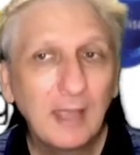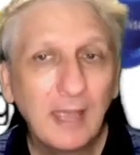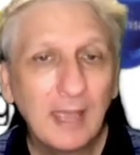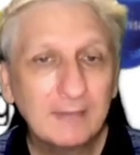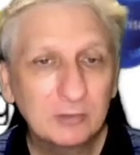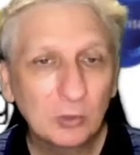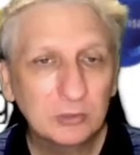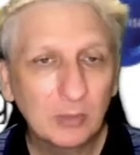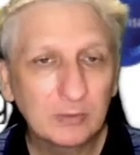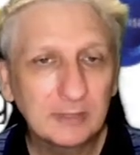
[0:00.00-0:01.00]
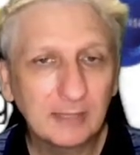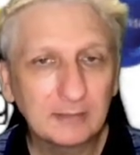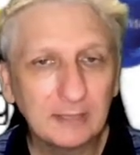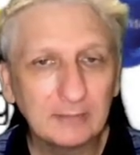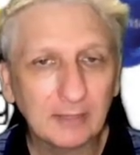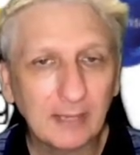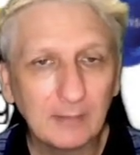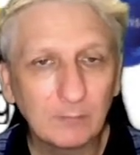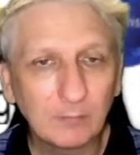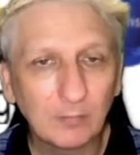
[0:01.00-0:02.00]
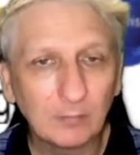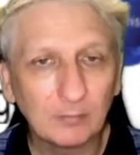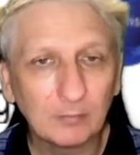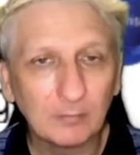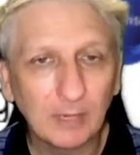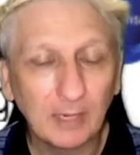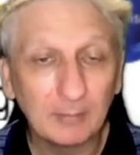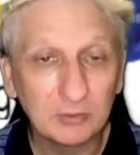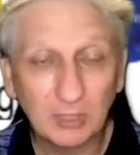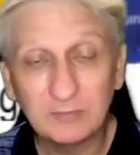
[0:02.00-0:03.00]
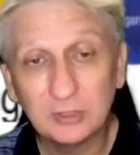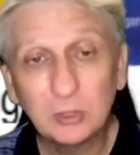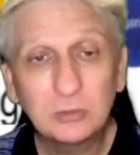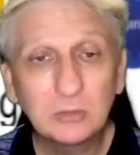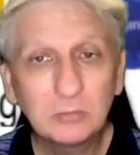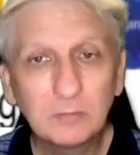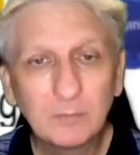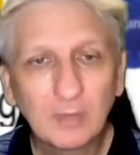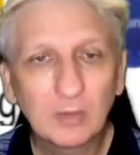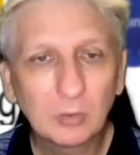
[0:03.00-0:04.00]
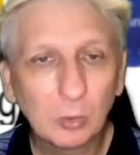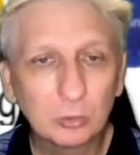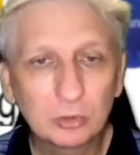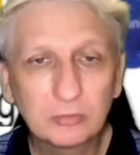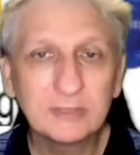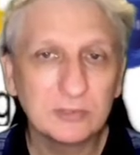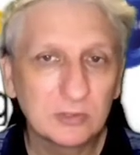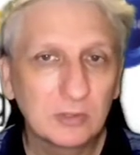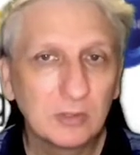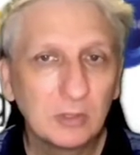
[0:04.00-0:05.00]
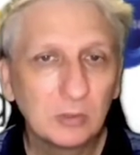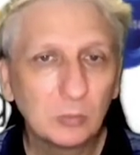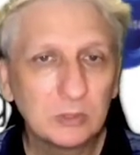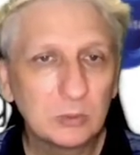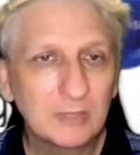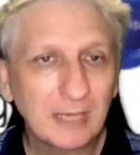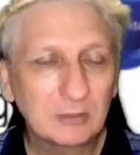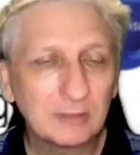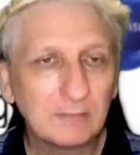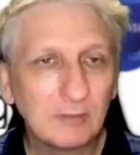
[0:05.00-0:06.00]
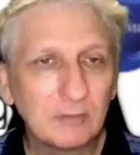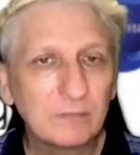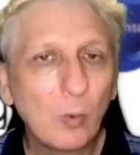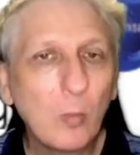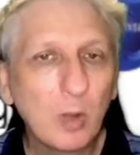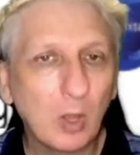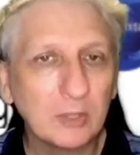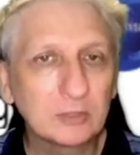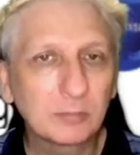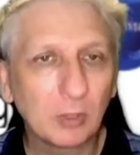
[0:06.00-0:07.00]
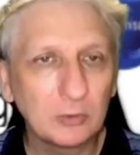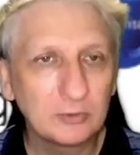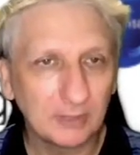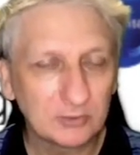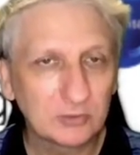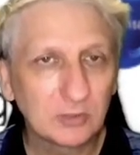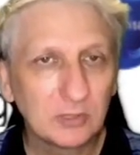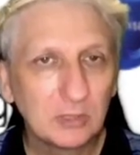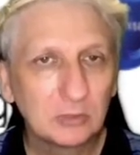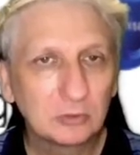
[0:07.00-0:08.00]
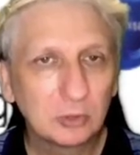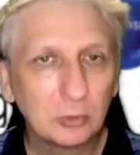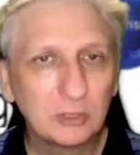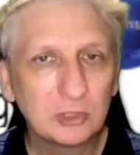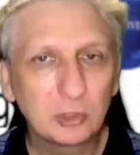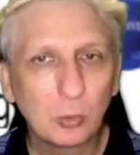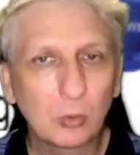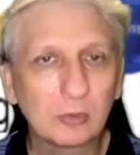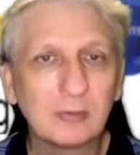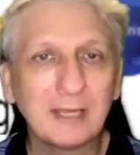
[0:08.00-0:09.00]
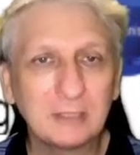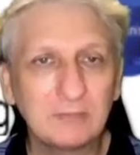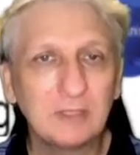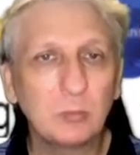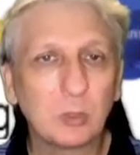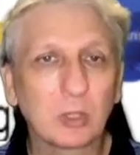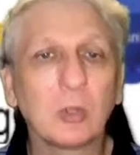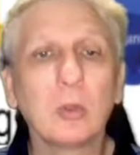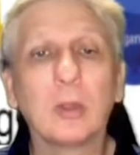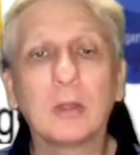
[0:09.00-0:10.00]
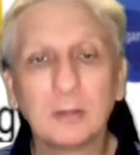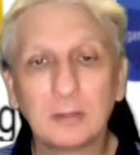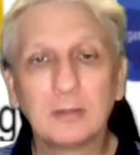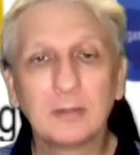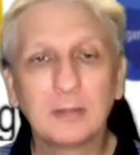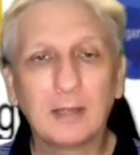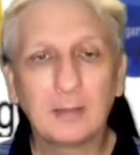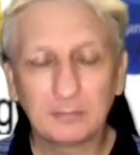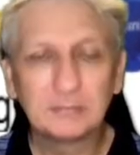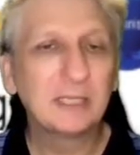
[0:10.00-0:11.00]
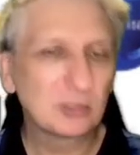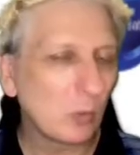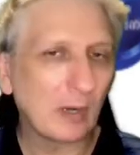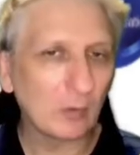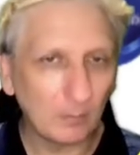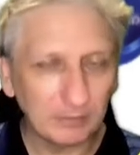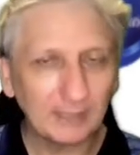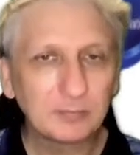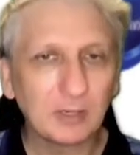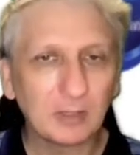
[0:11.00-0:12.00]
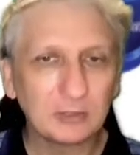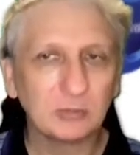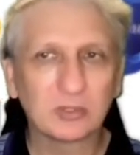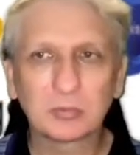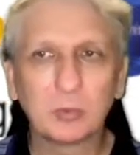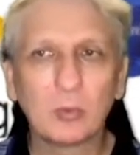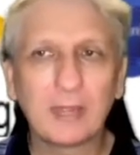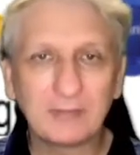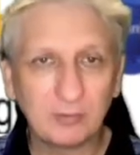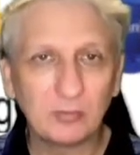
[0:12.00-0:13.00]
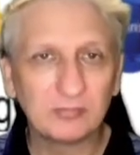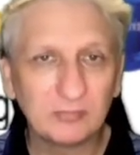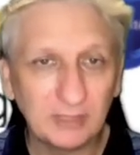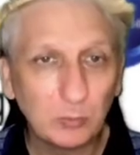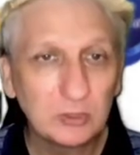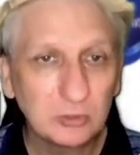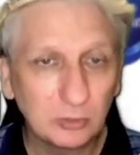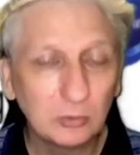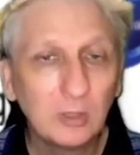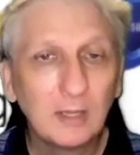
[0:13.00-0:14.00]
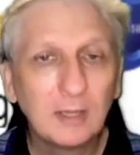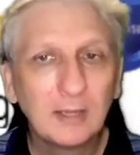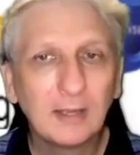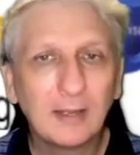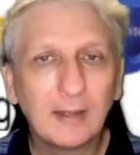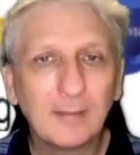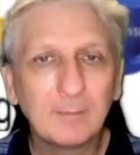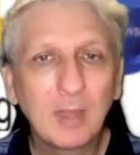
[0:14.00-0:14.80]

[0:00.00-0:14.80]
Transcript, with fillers: and there's also a technique that came from um, the Soviet Union called TRIZ, which was actually a very formalized process to ensure creativity would occur. Um, it's quite complex, but I'll let you explore that if you really wish to. Um,